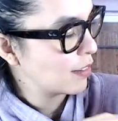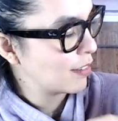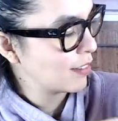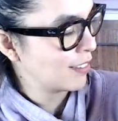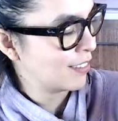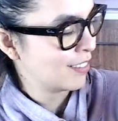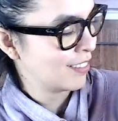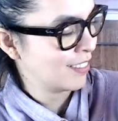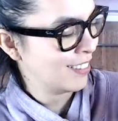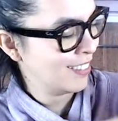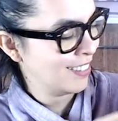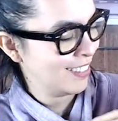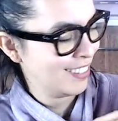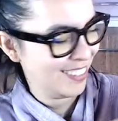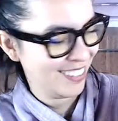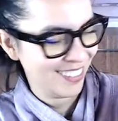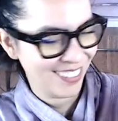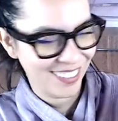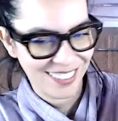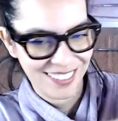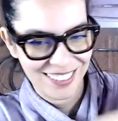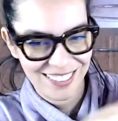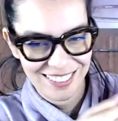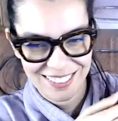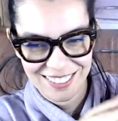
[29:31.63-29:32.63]

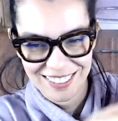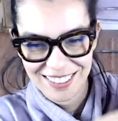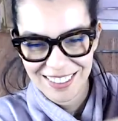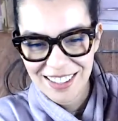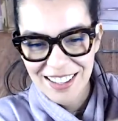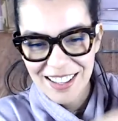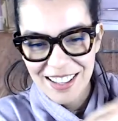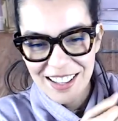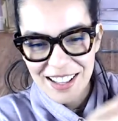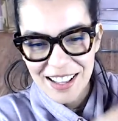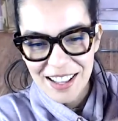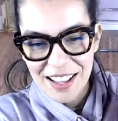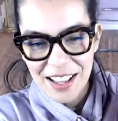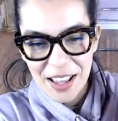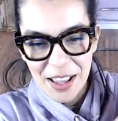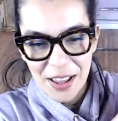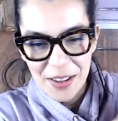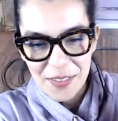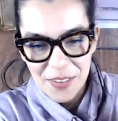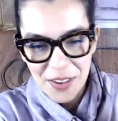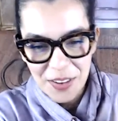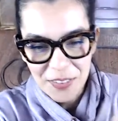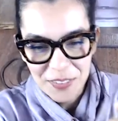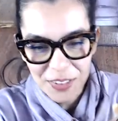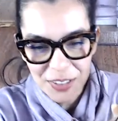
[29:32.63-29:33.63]
I'm
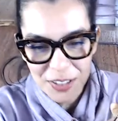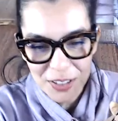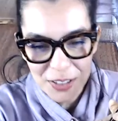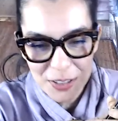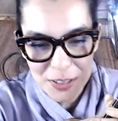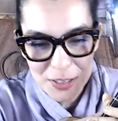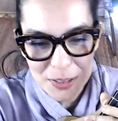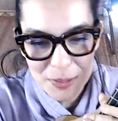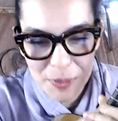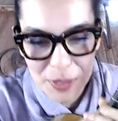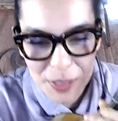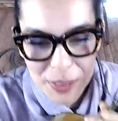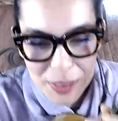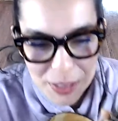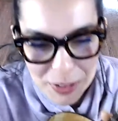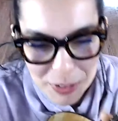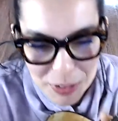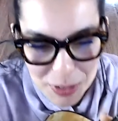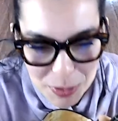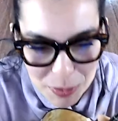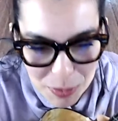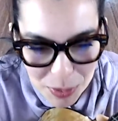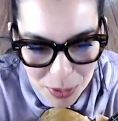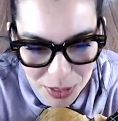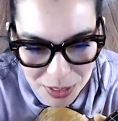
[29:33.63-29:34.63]
having to use my
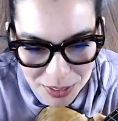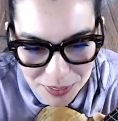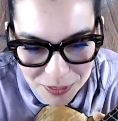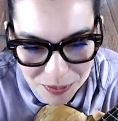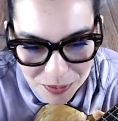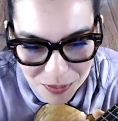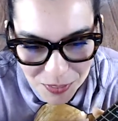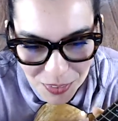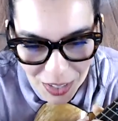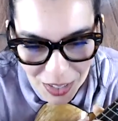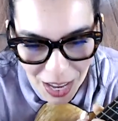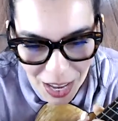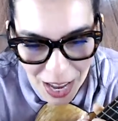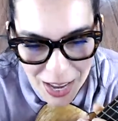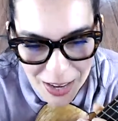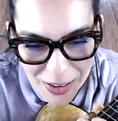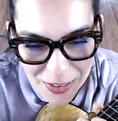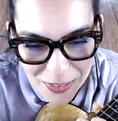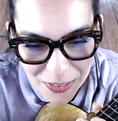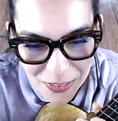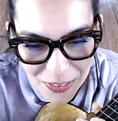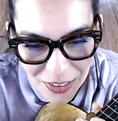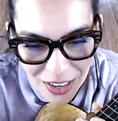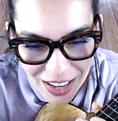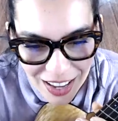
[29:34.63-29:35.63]
theory brain. Hi,
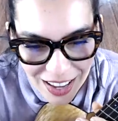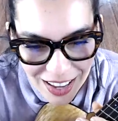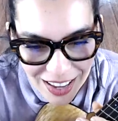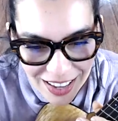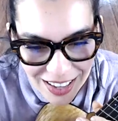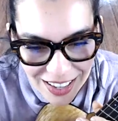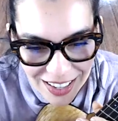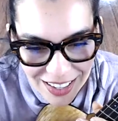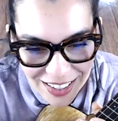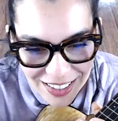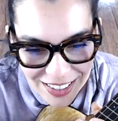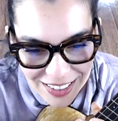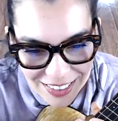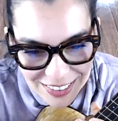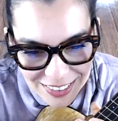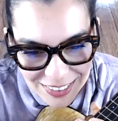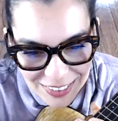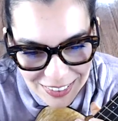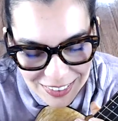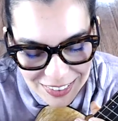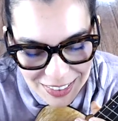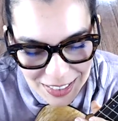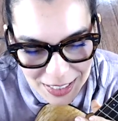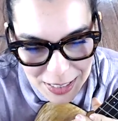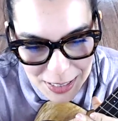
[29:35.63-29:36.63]
Ray. So
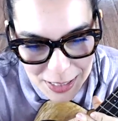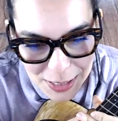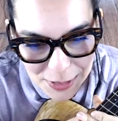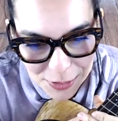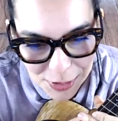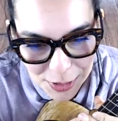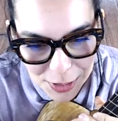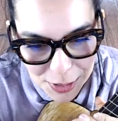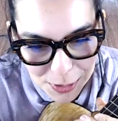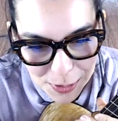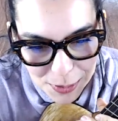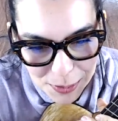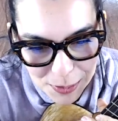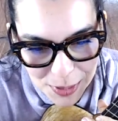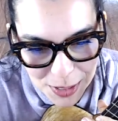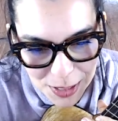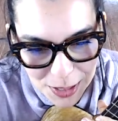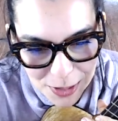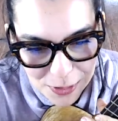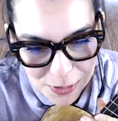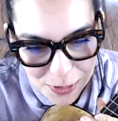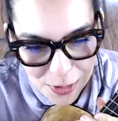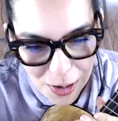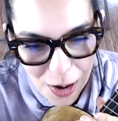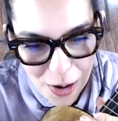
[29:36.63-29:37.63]
excited to finally be
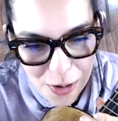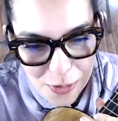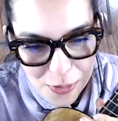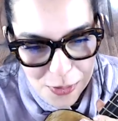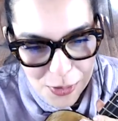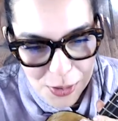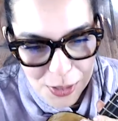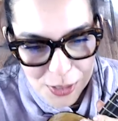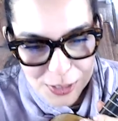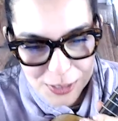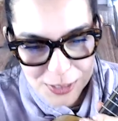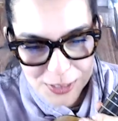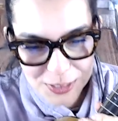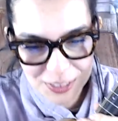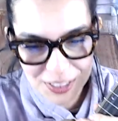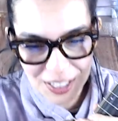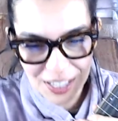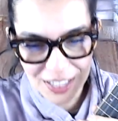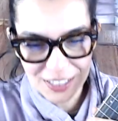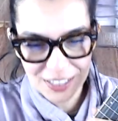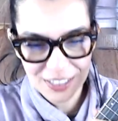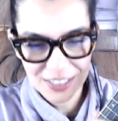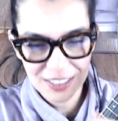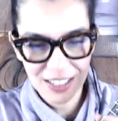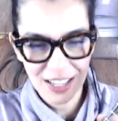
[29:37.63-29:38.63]
off work to
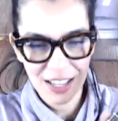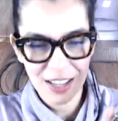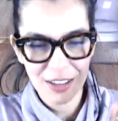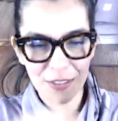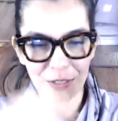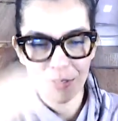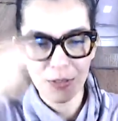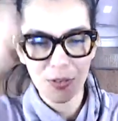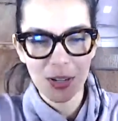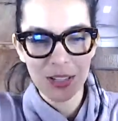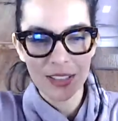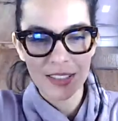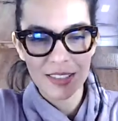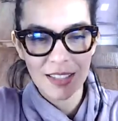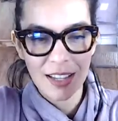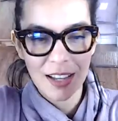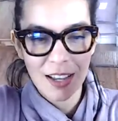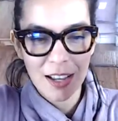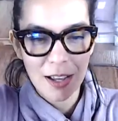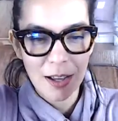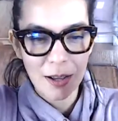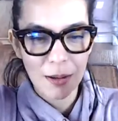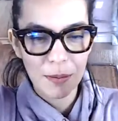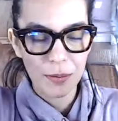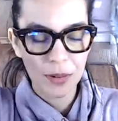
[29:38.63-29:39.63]
catch it live. What's
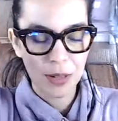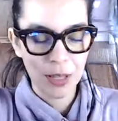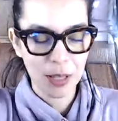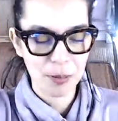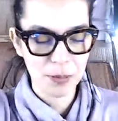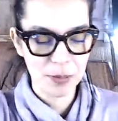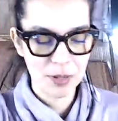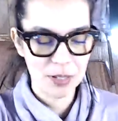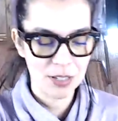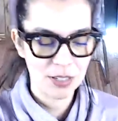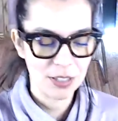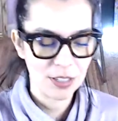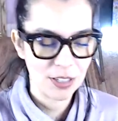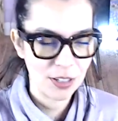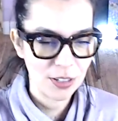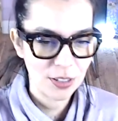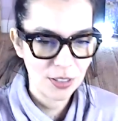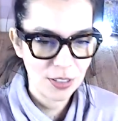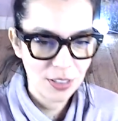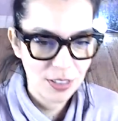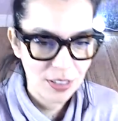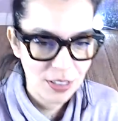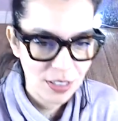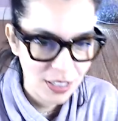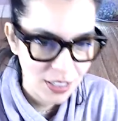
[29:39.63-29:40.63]
up? Let me share
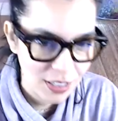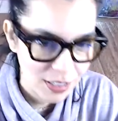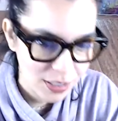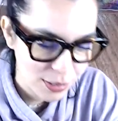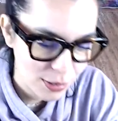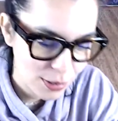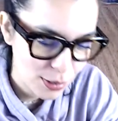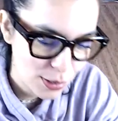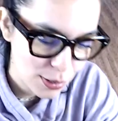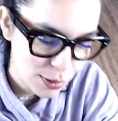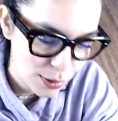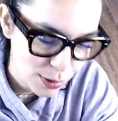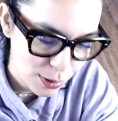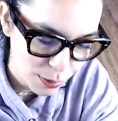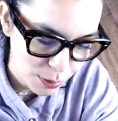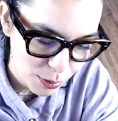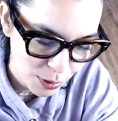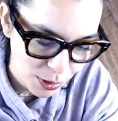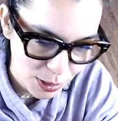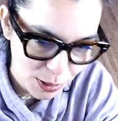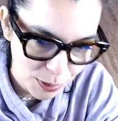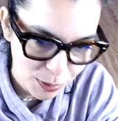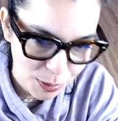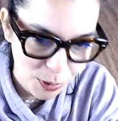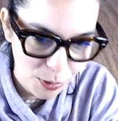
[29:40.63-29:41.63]
the link to the
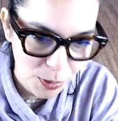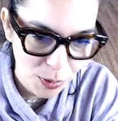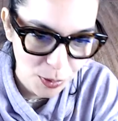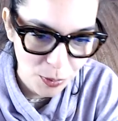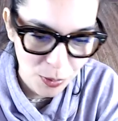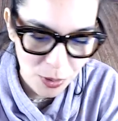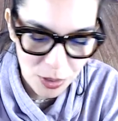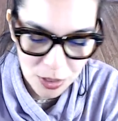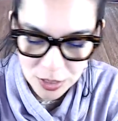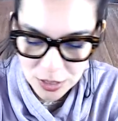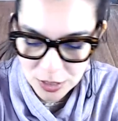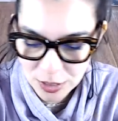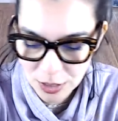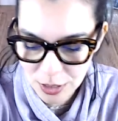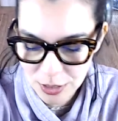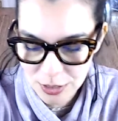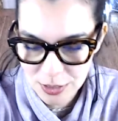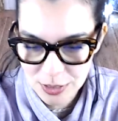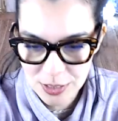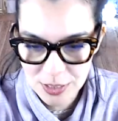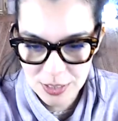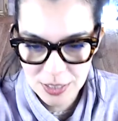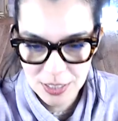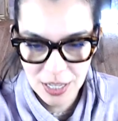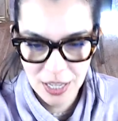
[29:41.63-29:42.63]
printable we're working on
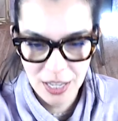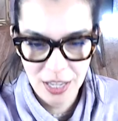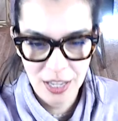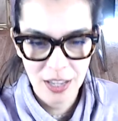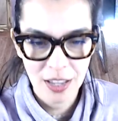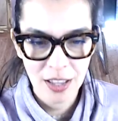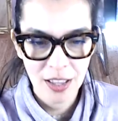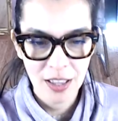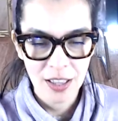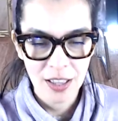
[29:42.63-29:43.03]
today.